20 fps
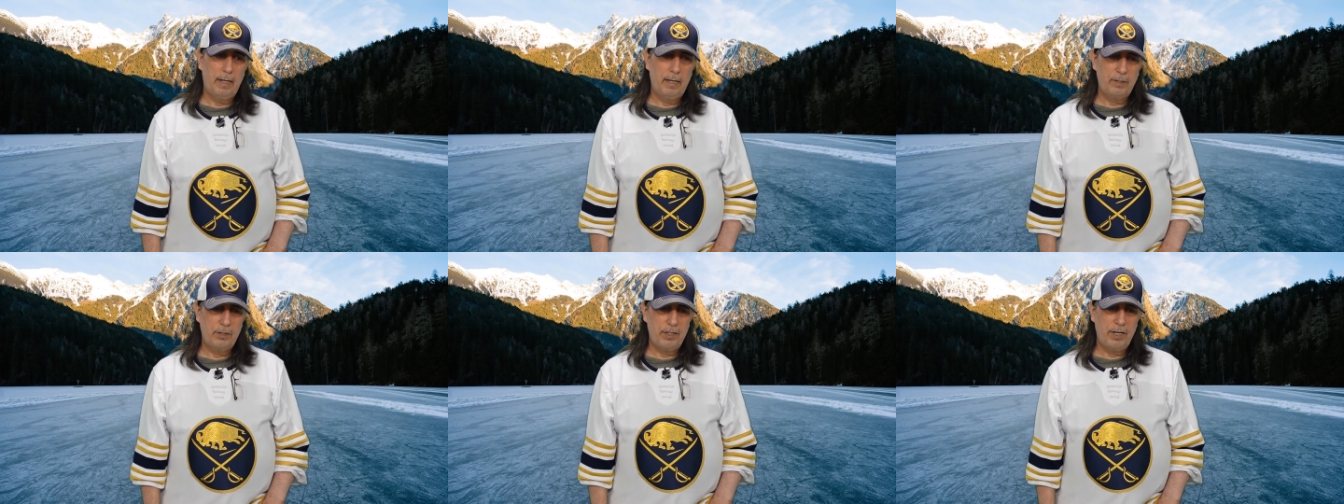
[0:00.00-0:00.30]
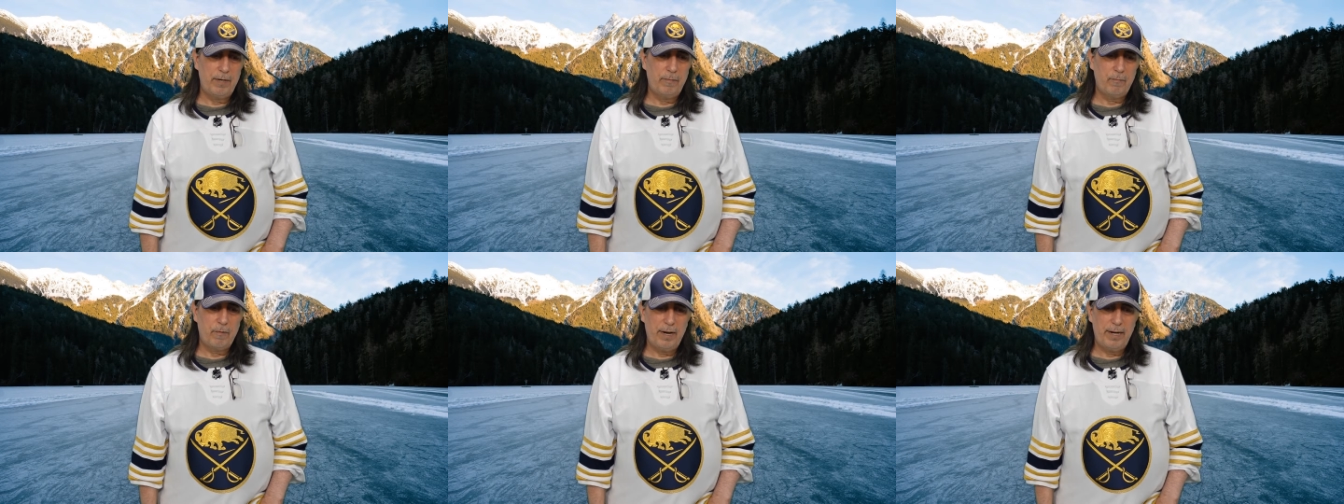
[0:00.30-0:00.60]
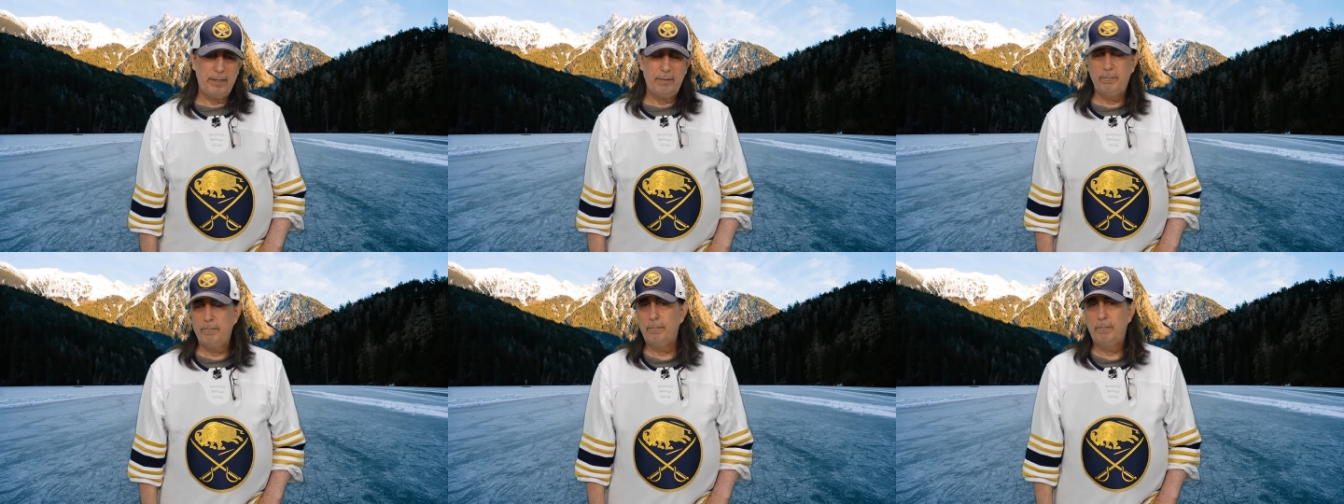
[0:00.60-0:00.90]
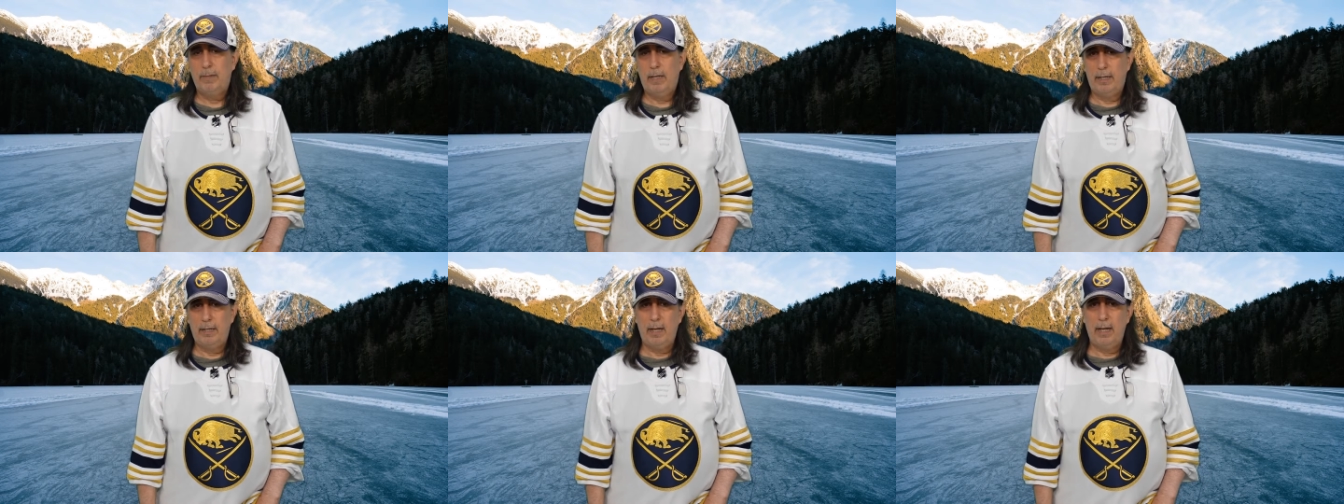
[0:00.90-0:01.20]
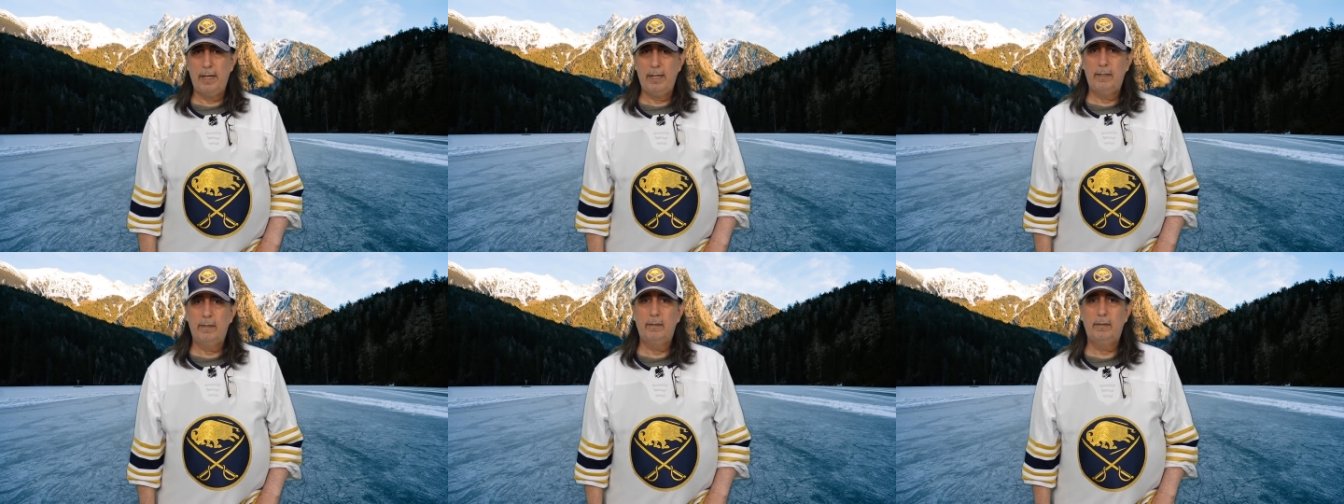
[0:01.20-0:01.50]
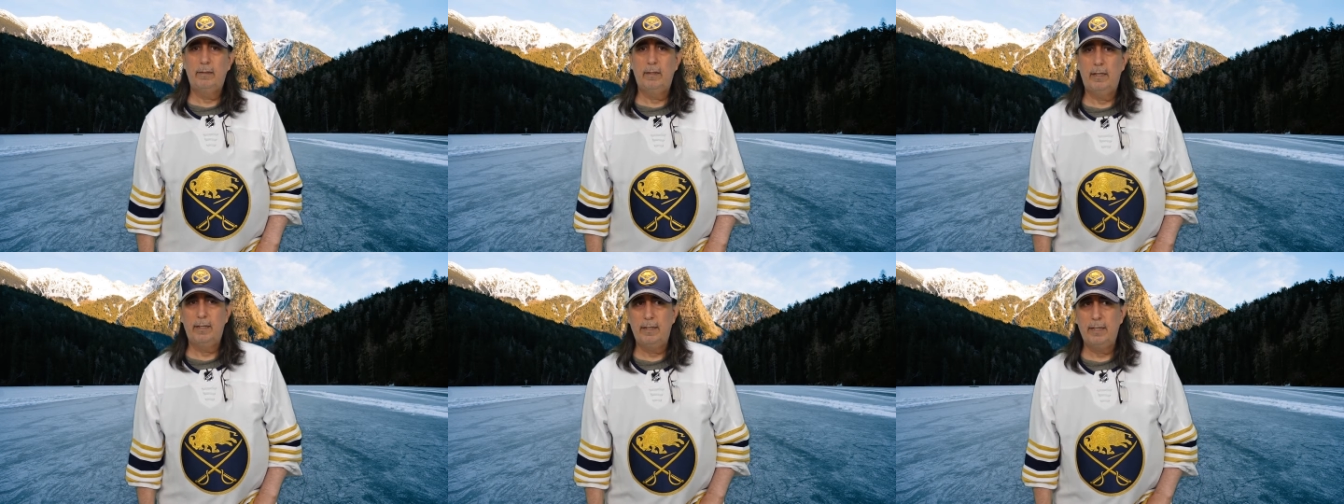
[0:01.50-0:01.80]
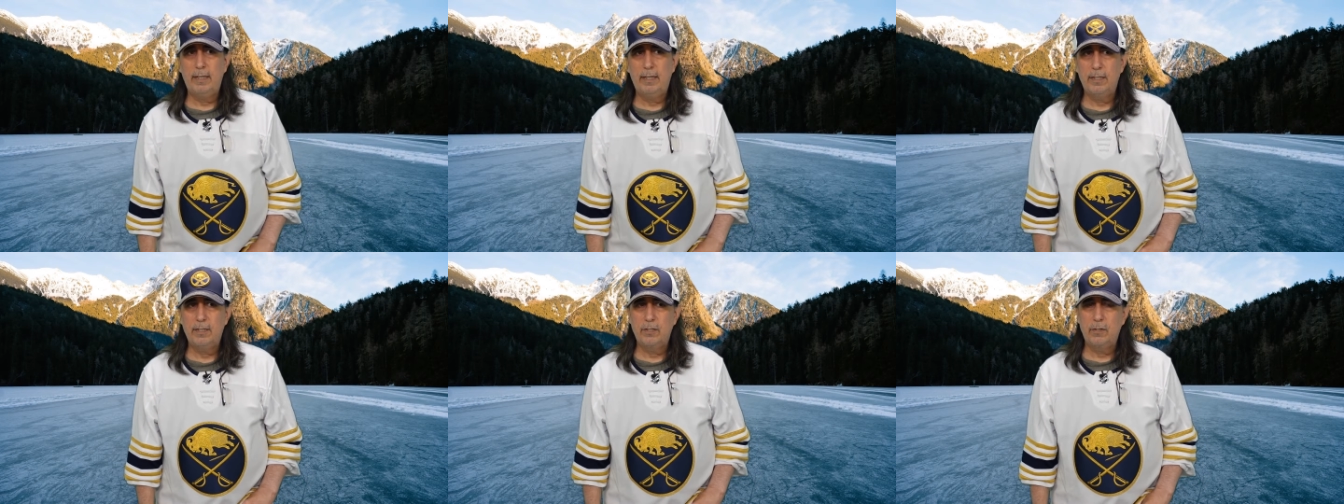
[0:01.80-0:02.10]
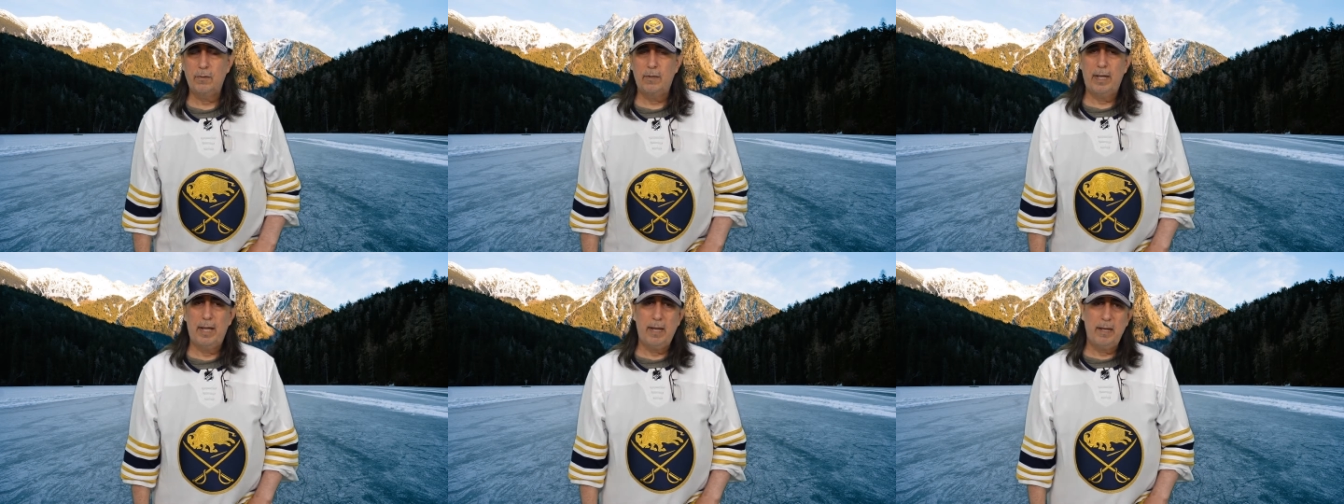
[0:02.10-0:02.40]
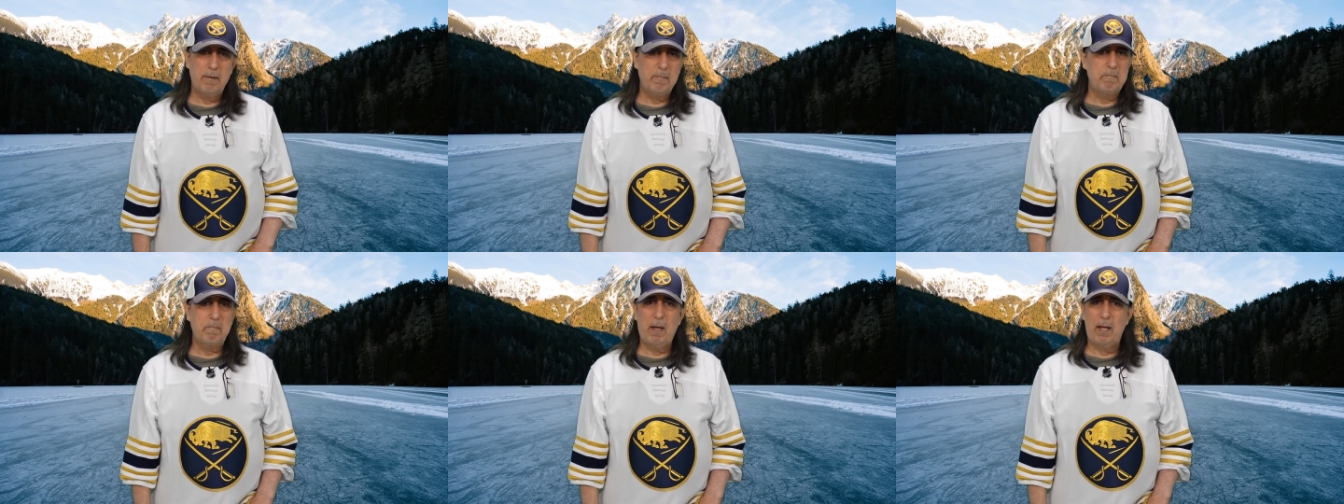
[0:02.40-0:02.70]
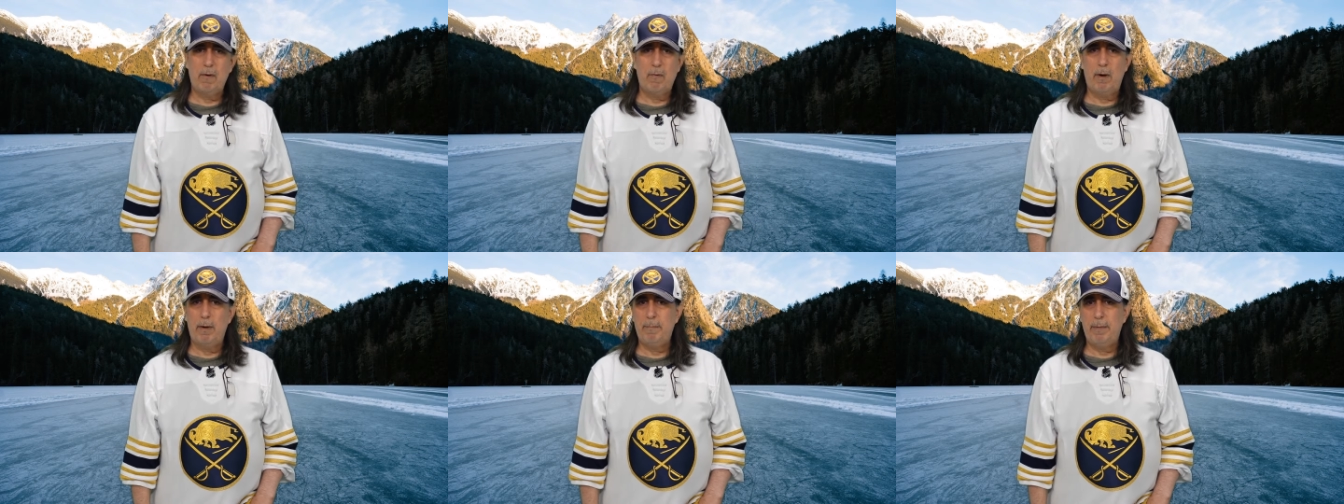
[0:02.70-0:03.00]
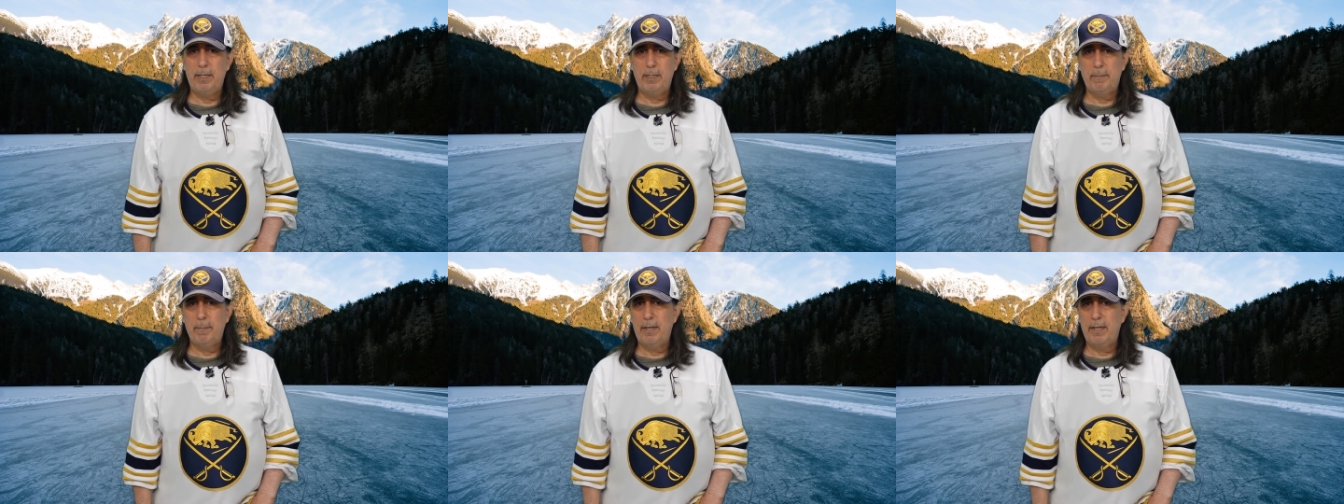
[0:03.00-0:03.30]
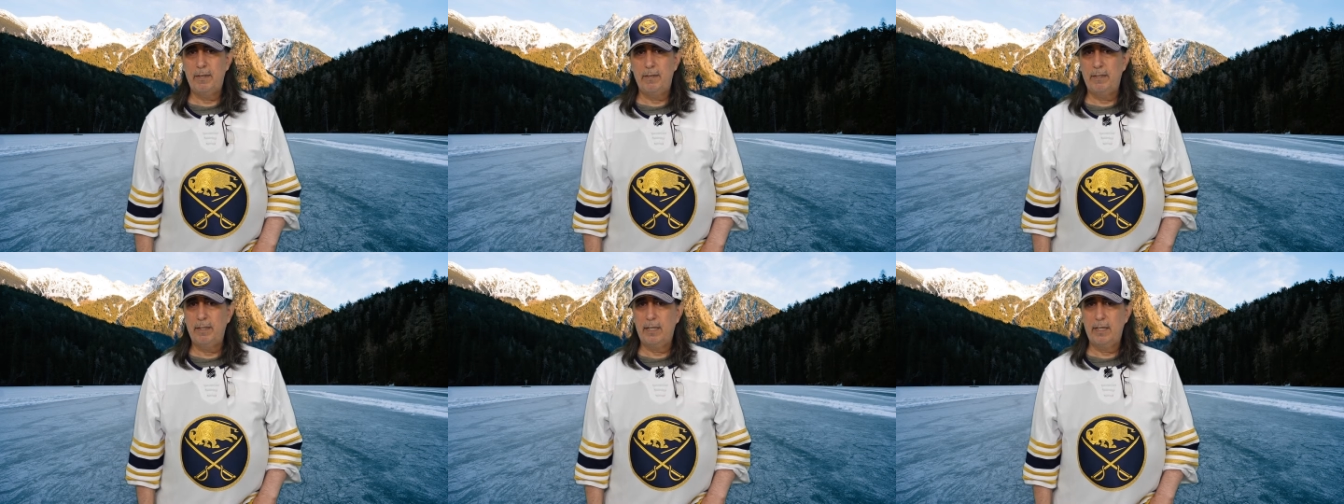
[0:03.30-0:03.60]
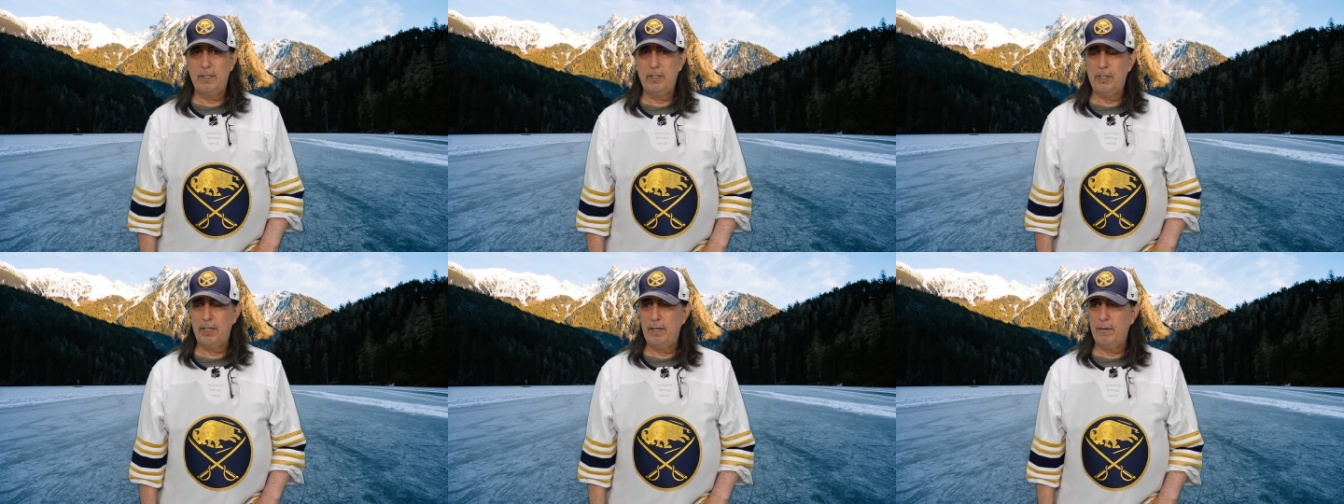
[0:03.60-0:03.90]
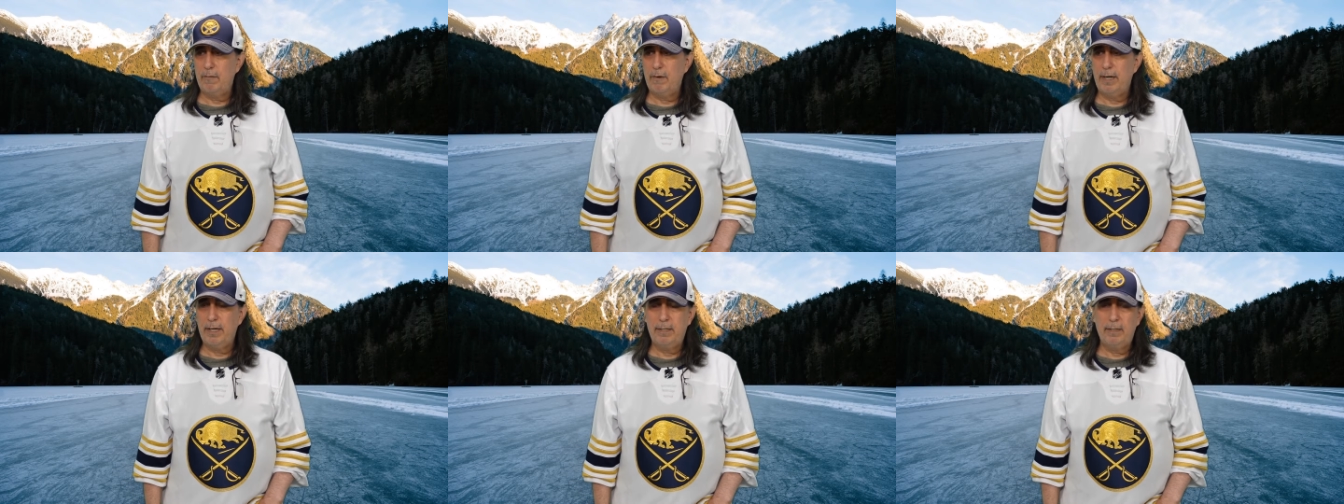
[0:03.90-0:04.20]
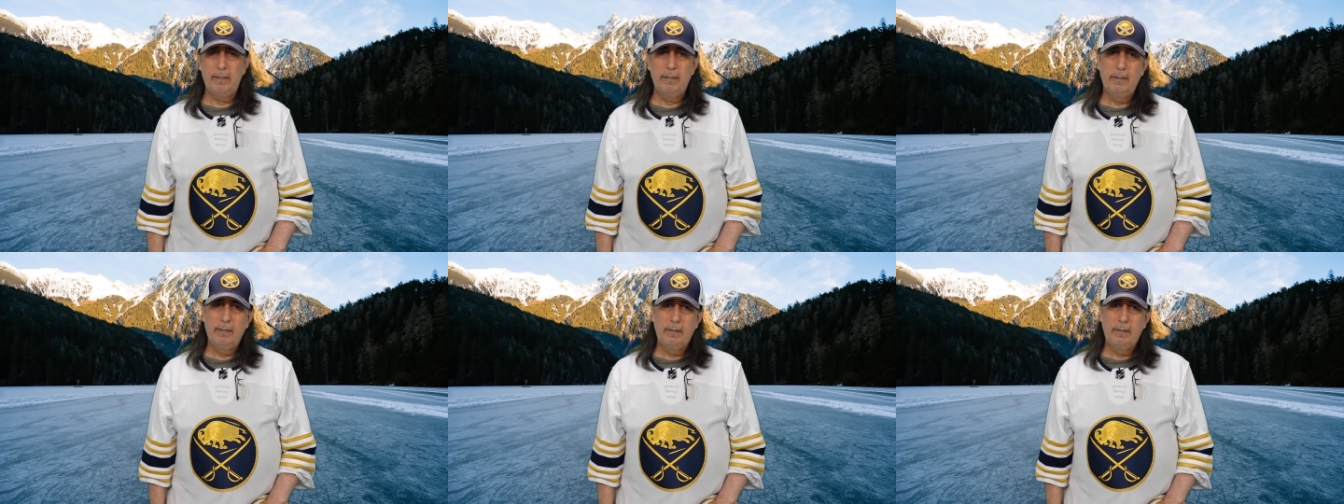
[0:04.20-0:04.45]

Shane Wright, I like. I think he's okay. I don't want to base my year on getting Shane Wright.